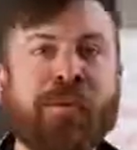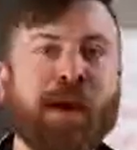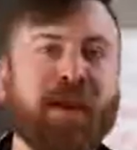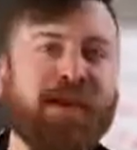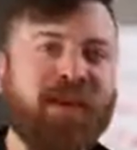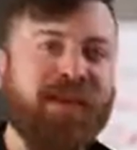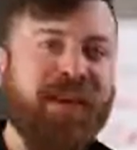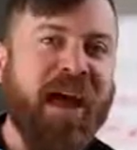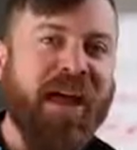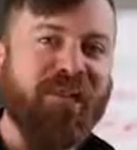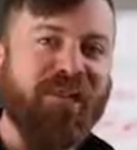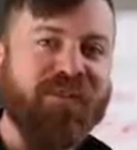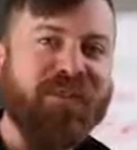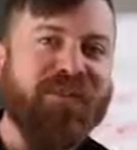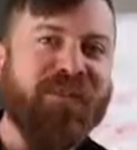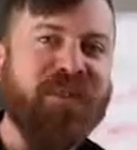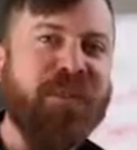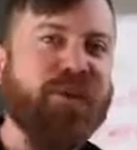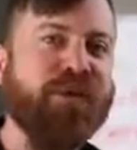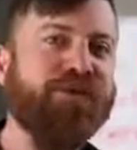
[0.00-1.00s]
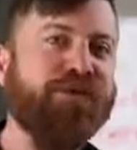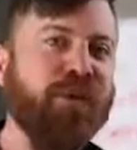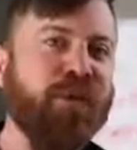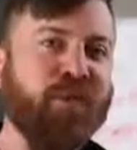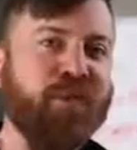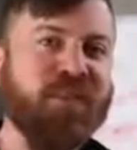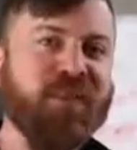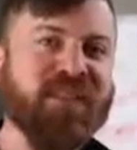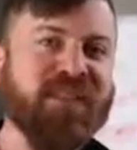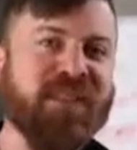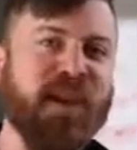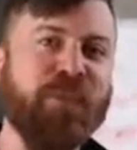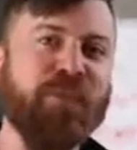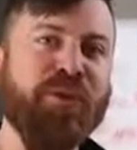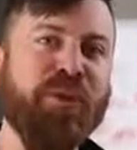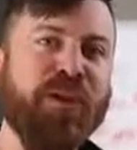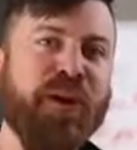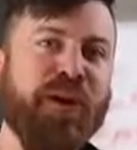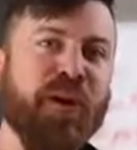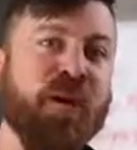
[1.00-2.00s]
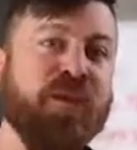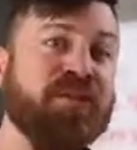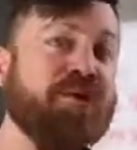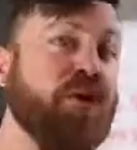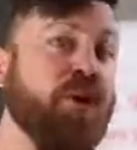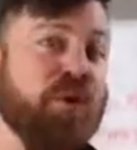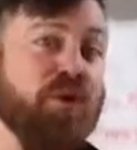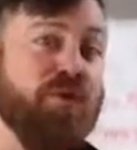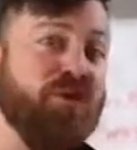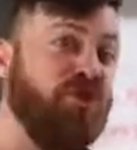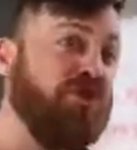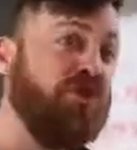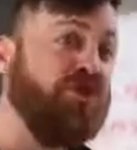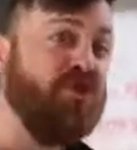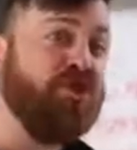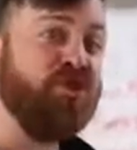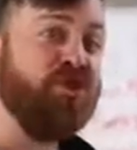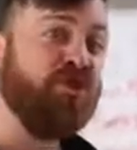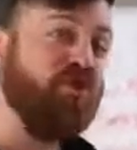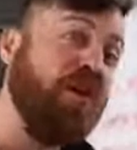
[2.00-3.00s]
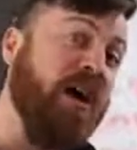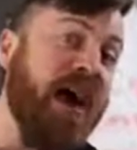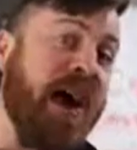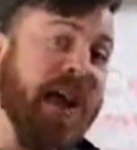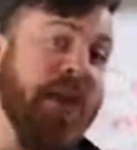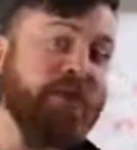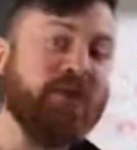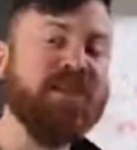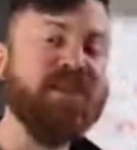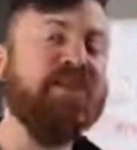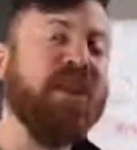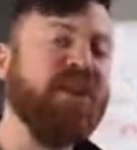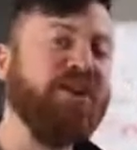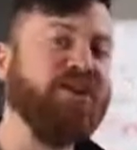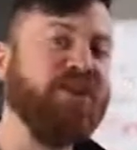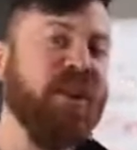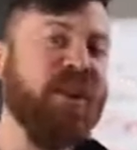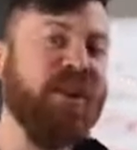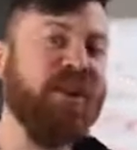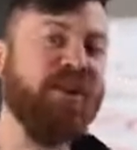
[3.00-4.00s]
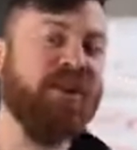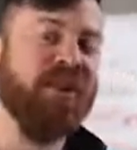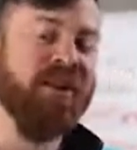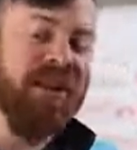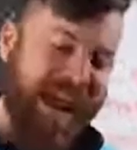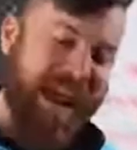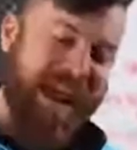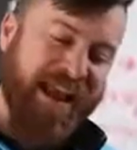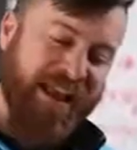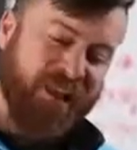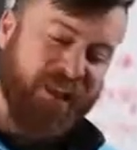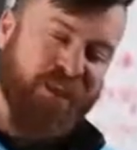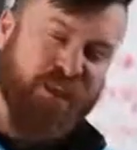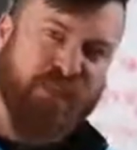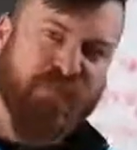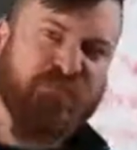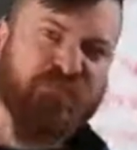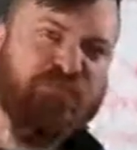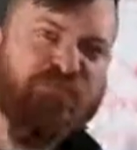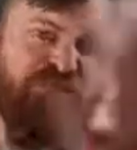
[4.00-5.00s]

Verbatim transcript: But like this video if you learned something and also subscribe to my channel and just